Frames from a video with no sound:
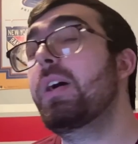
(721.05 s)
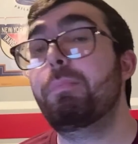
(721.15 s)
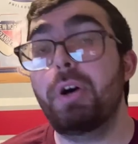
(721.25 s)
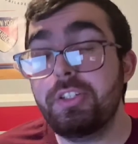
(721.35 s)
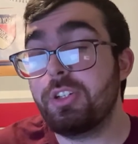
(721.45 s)

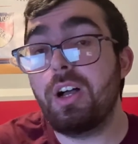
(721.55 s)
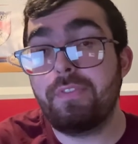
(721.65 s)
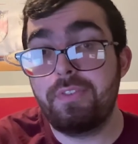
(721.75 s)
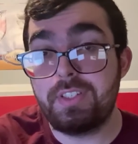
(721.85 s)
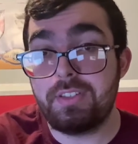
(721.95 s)
puts it off
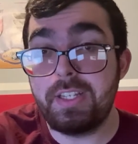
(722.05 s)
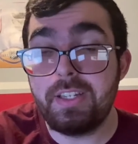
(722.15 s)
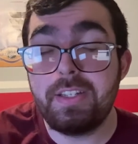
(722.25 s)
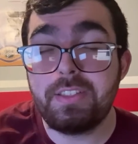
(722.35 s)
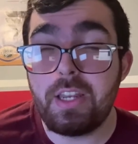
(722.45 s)
of his stick
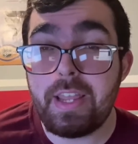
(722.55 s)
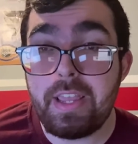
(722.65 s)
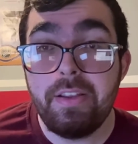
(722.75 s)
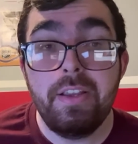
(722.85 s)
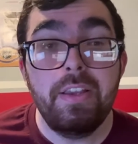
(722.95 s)
and into the
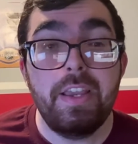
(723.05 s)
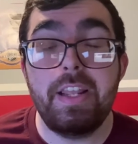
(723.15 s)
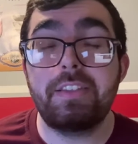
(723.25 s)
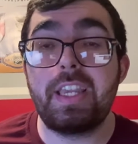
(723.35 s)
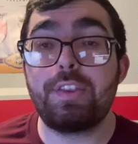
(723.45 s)
net. And
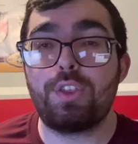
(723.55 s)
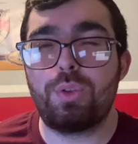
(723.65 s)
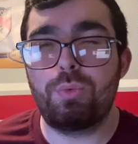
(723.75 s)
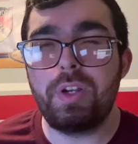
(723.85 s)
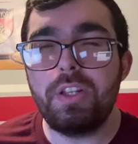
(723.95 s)
it's a
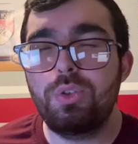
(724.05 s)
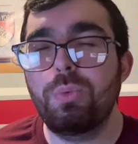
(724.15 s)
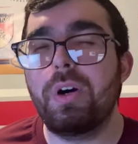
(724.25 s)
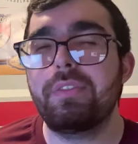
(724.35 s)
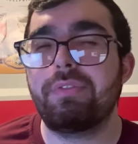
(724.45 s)
3 to
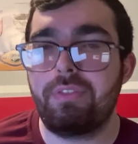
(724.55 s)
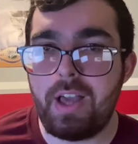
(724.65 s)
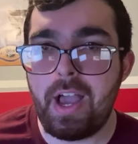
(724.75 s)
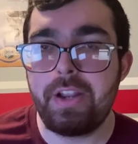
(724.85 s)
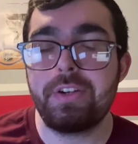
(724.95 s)
1
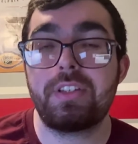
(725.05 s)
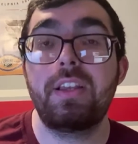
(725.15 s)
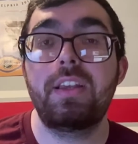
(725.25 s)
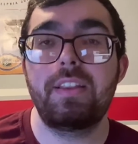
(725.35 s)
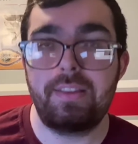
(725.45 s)
Flyers
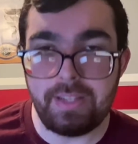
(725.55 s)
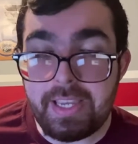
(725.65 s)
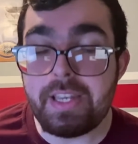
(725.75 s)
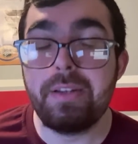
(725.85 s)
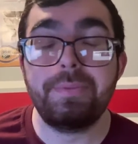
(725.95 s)

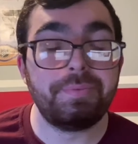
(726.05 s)
lead.